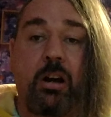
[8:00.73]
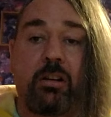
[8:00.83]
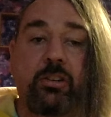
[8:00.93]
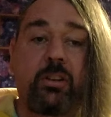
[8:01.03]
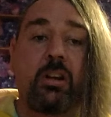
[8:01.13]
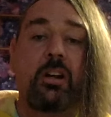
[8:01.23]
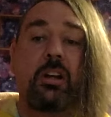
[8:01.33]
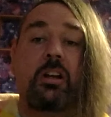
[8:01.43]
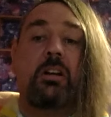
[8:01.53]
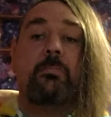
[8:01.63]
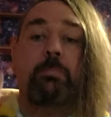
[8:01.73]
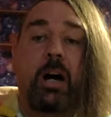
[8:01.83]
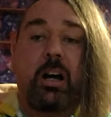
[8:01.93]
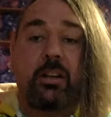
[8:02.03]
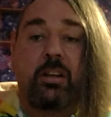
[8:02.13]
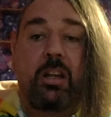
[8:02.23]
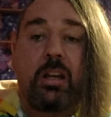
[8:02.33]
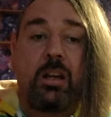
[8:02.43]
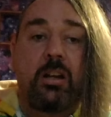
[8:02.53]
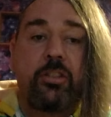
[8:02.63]
earth. But
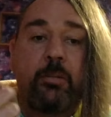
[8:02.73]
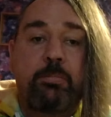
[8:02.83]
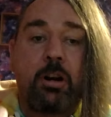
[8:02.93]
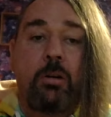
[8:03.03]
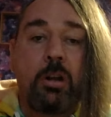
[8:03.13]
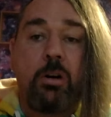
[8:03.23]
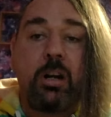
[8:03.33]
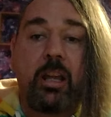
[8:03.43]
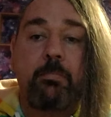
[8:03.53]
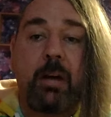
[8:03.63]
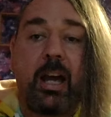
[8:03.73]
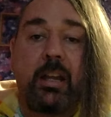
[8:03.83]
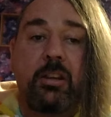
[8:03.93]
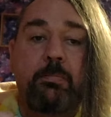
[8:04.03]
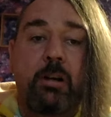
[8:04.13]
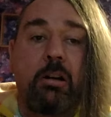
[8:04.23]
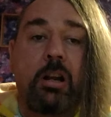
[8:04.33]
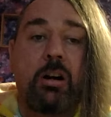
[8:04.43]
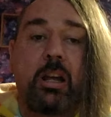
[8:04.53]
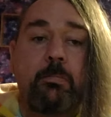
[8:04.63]
the prolonging pain, the
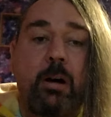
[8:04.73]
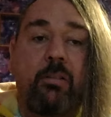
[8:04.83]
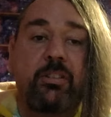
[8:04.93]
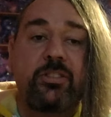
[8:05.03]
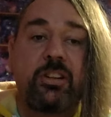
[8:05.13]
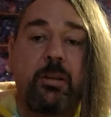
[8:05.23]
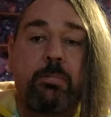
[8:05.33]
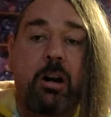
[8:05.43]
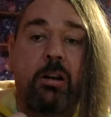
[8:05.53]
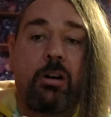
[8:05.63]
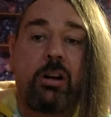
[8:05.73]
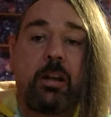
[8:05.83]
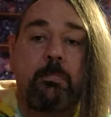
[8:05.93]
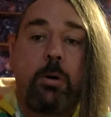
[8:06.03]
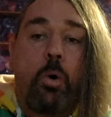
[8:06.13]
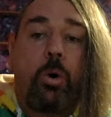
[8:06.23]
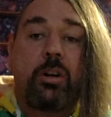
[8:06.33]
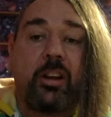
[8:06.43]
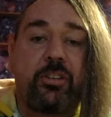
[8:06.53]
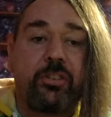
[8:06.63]
prolonging poverty, the prolonging
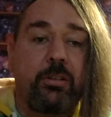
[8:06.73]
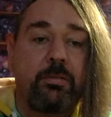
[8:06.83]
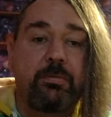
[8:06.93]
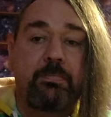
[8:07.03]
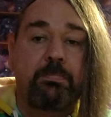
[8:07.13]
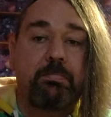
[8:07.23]
poorness of,